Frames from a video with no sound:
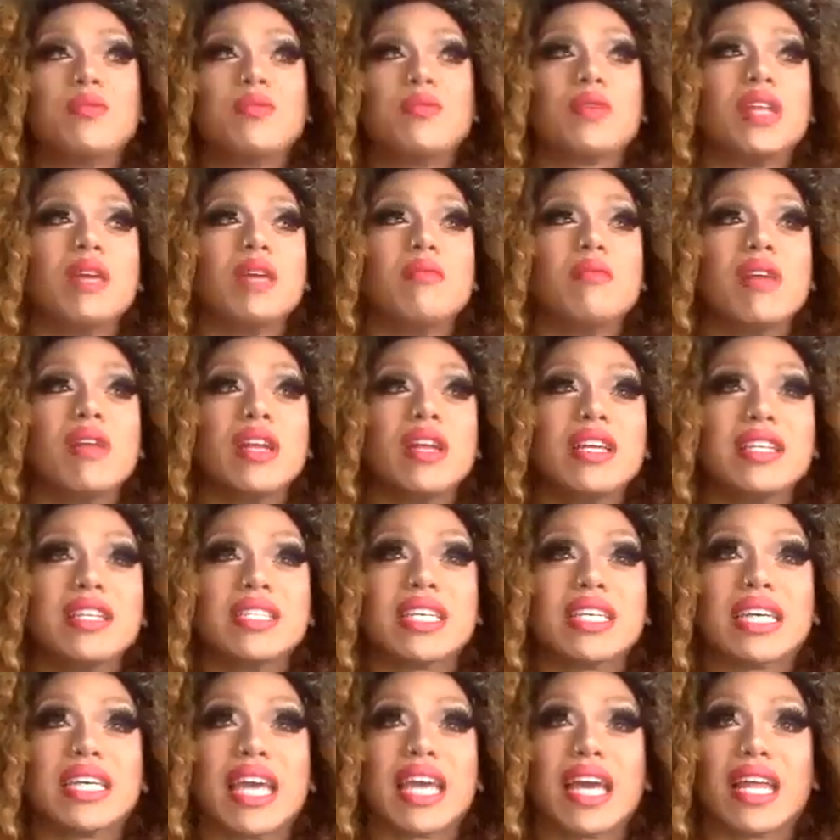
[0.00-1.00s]
really wanting
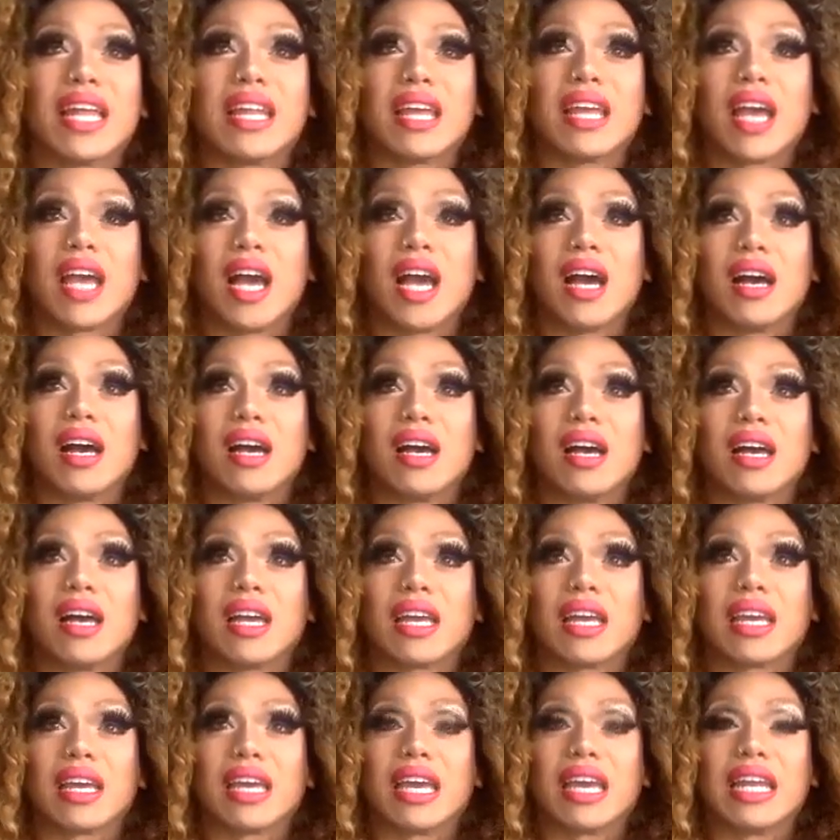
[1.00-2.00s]
to
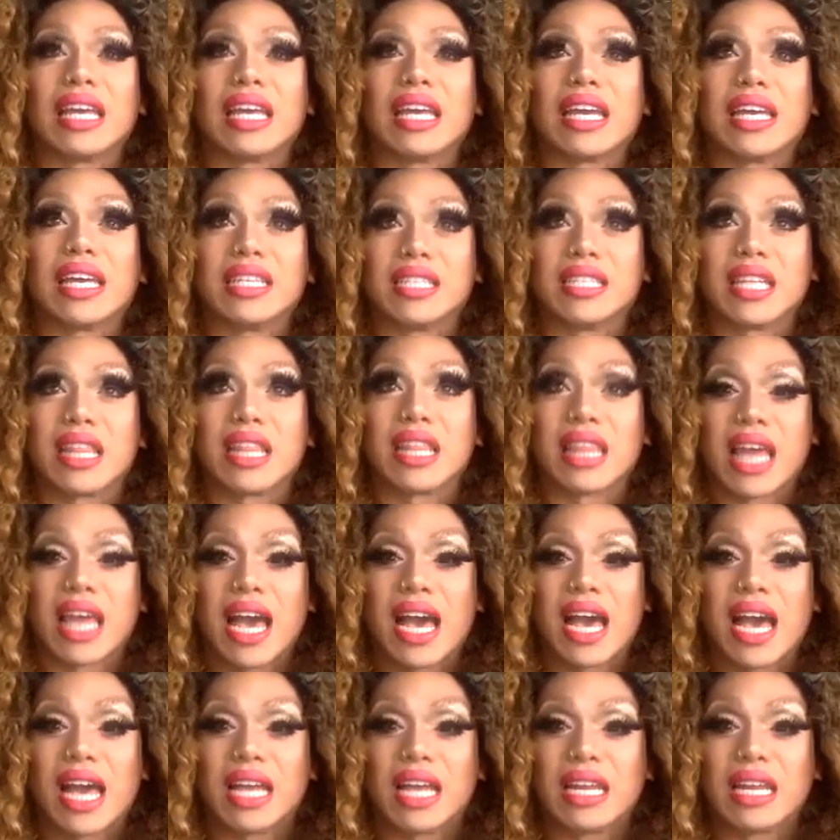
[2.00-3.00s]
getting into
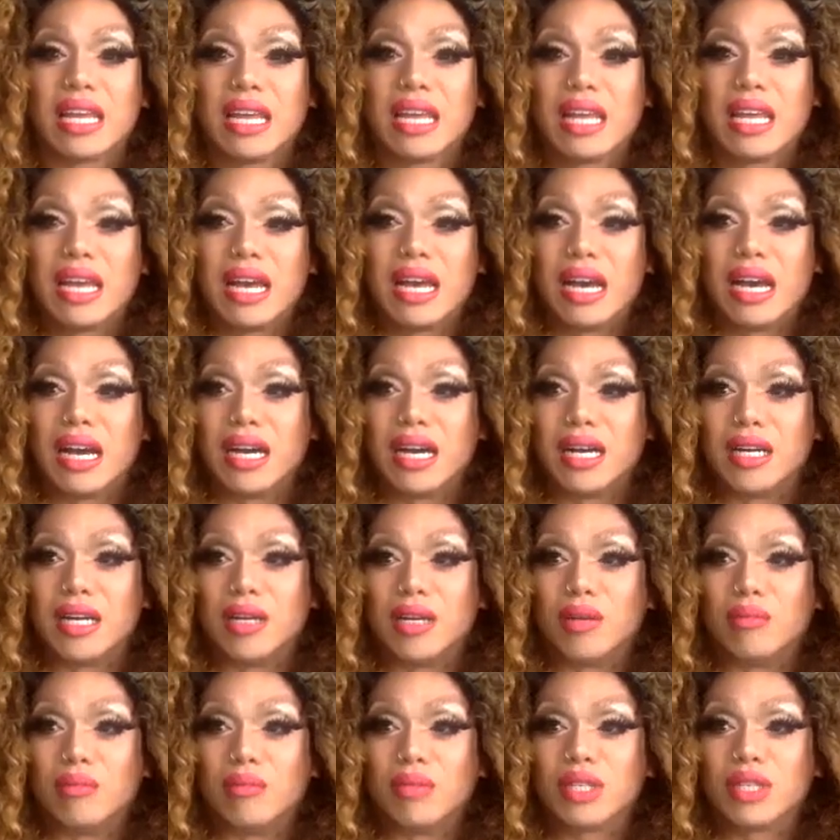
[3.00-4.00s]
that,
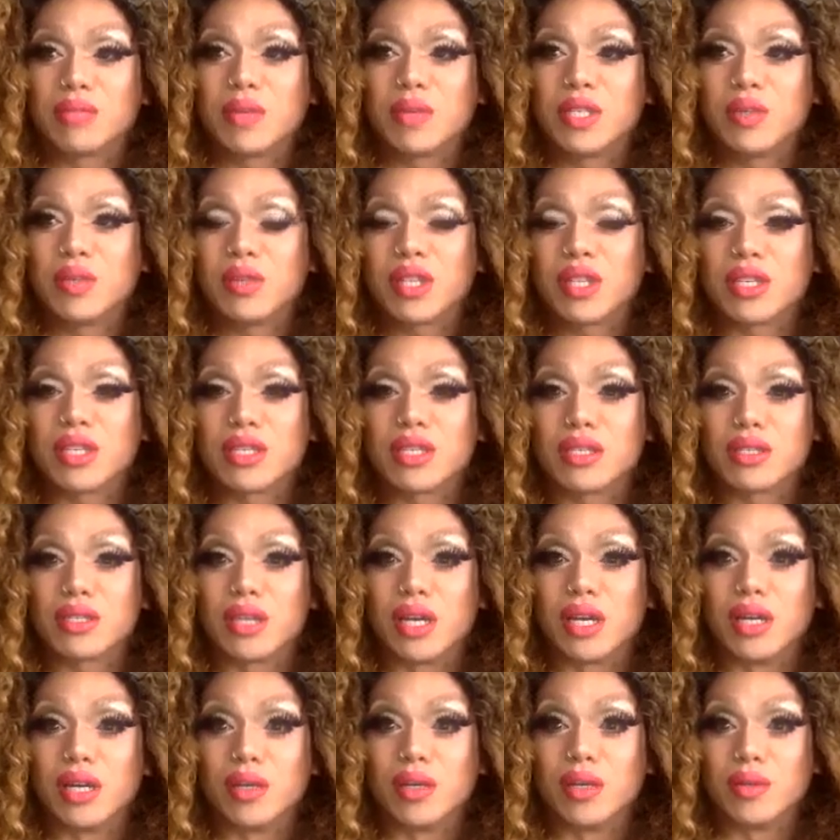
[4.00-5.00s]
especially with the
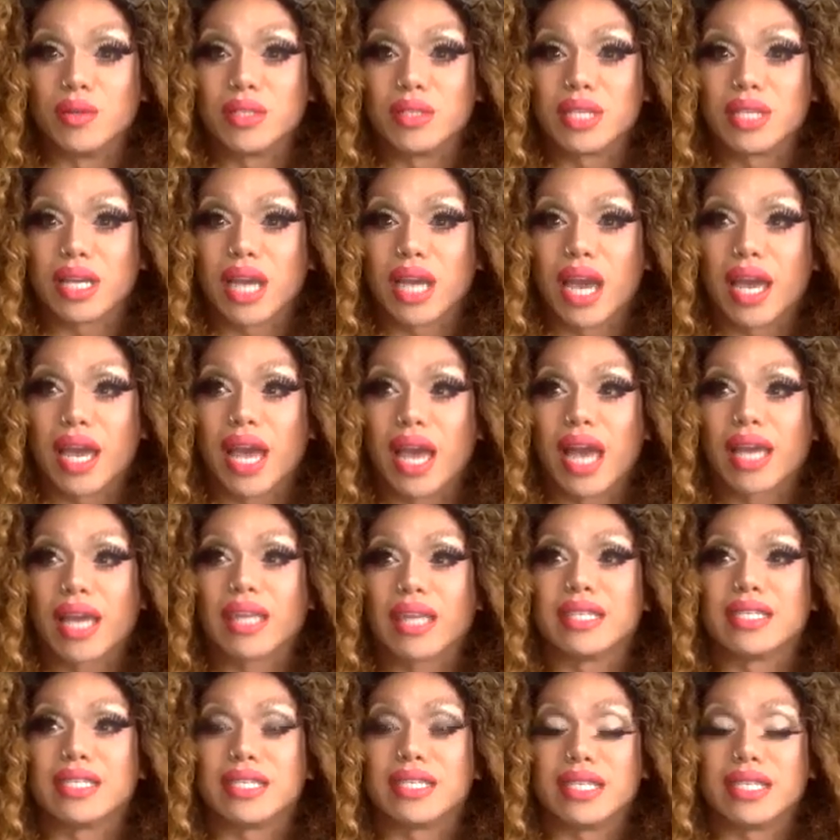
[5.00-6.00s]
stones. Like I
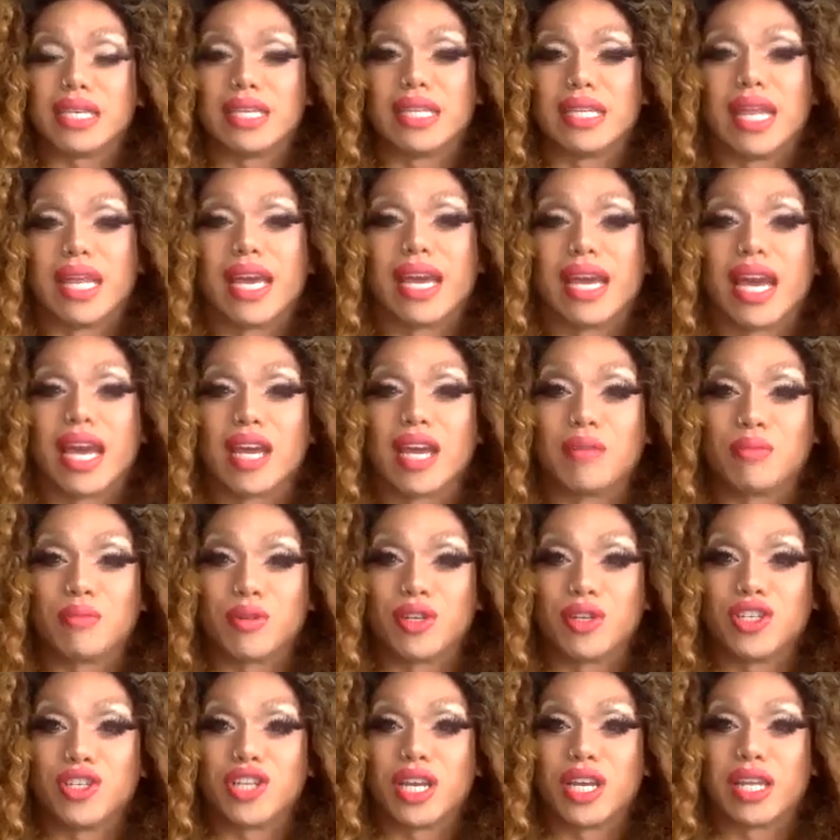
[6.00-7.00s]
can see, like I
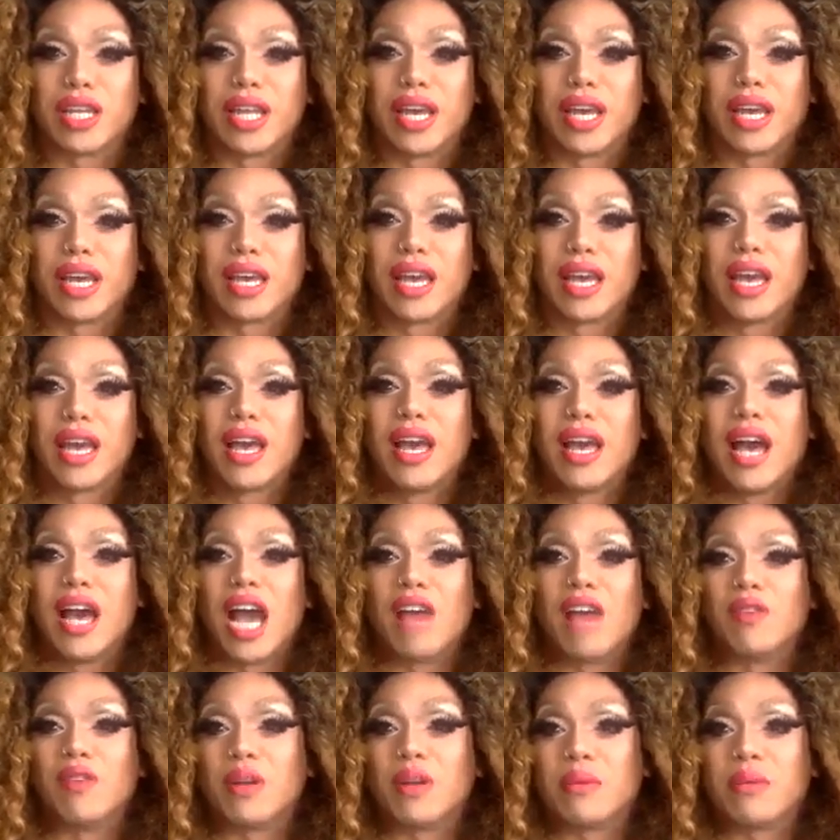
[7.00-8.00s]
appreciate, like I
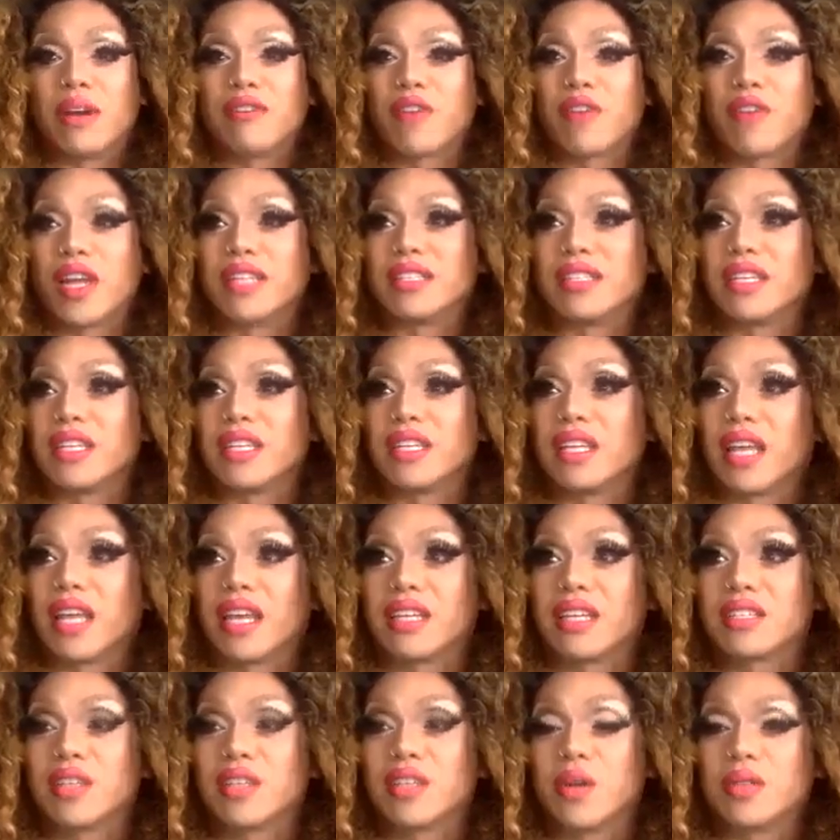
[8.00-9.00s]
have one of my friends that like
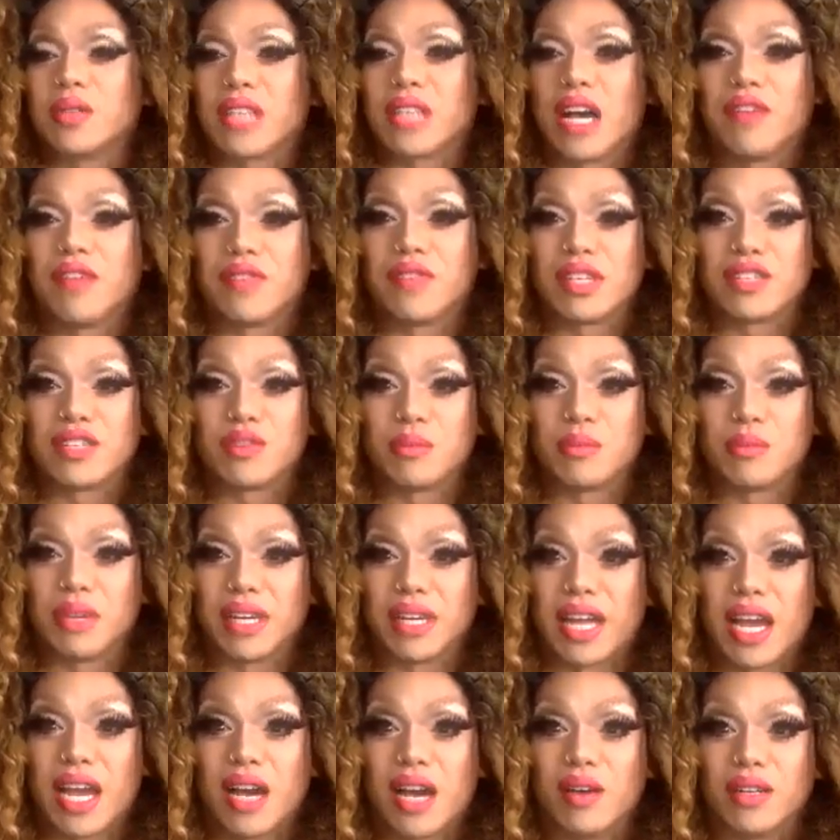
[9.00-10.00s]
stones outfits for me
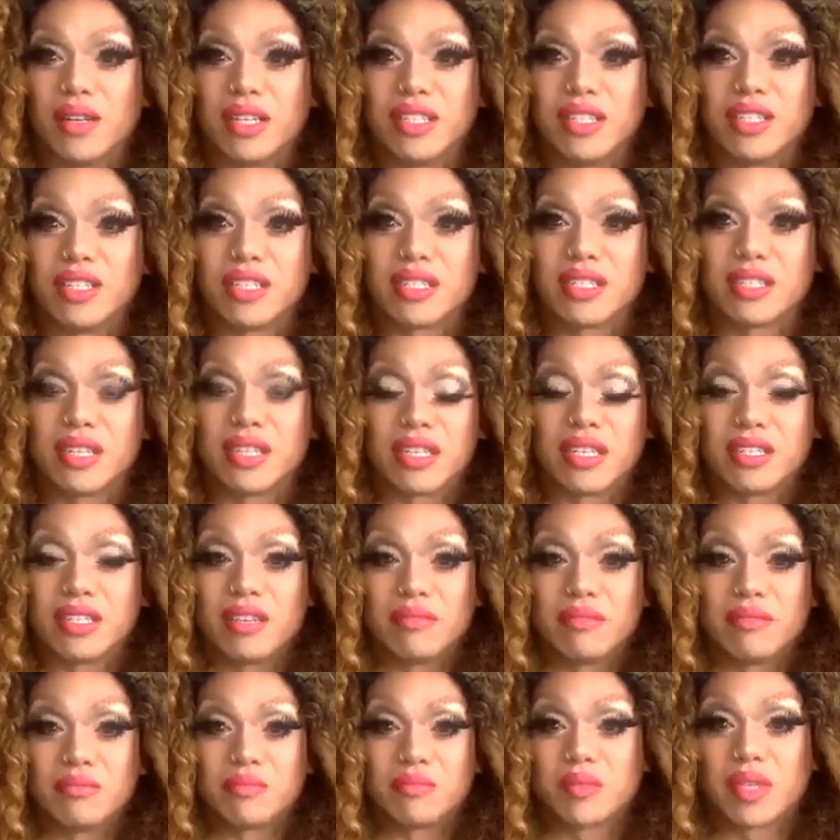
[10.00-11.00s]
now, and he just does
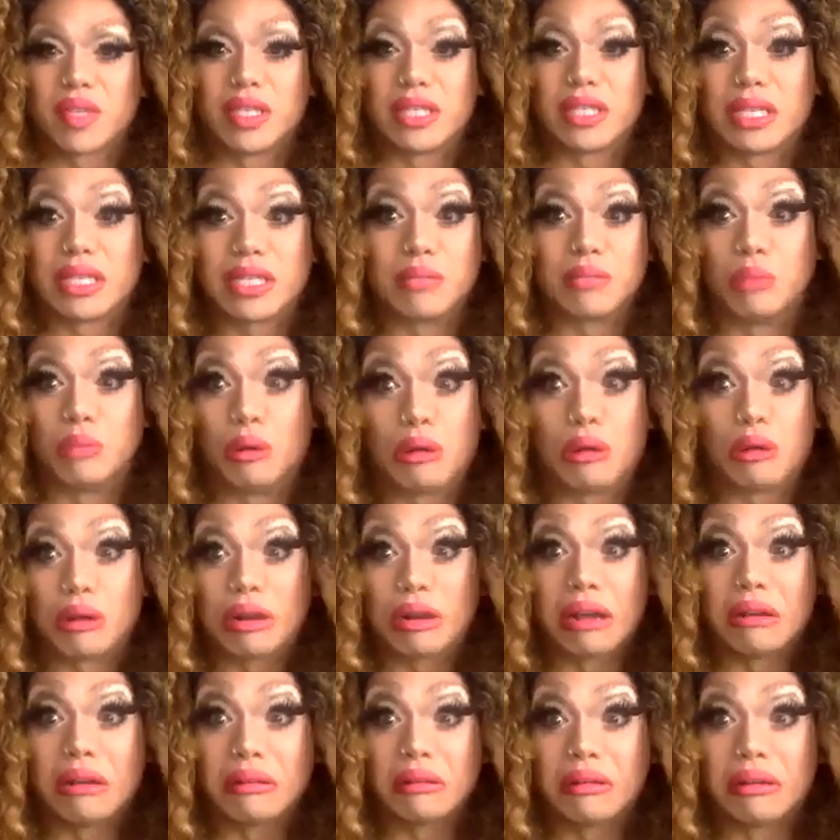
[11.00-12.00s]
it because he gets bored.
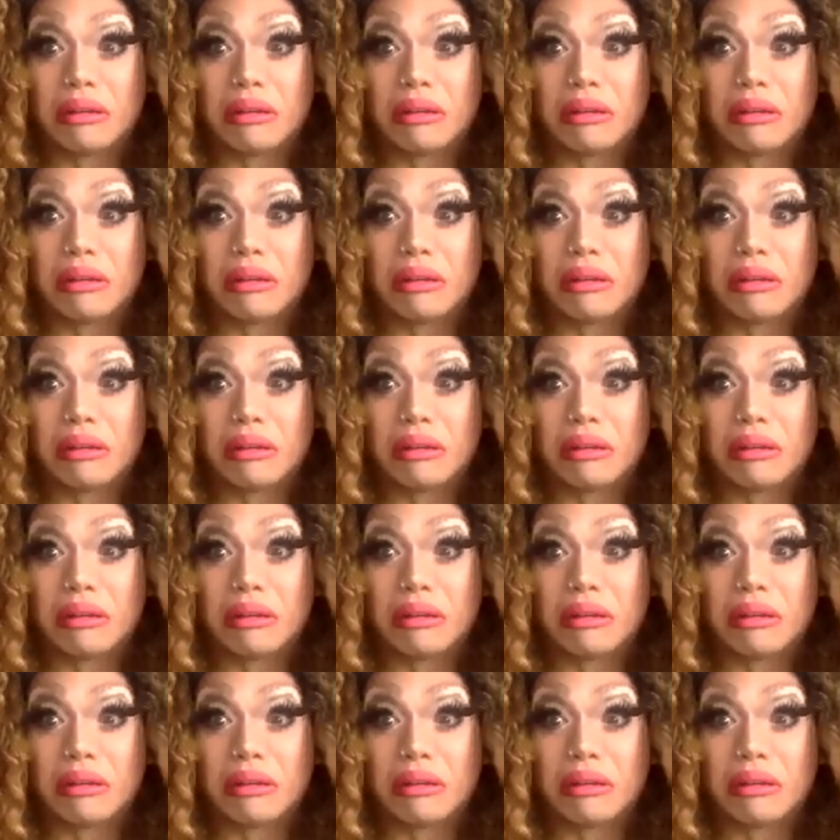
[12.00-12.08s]
I don't